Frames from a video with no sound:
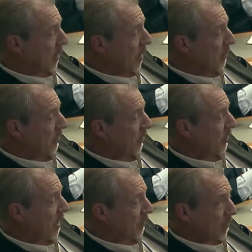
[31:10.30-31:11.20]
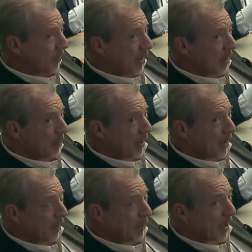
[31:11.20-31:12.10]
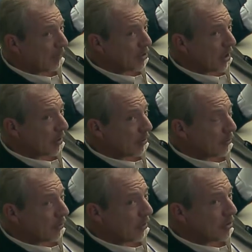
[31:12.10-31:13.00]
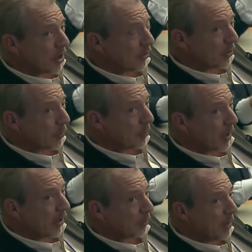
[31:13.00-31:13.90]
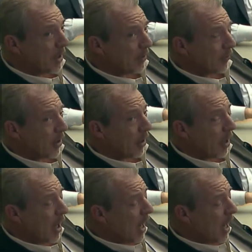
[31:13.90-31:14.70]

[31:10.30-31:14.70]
the embassy staff in Riyadh being kept out of Jared Kushner and Jason Greenblatt's meetings there?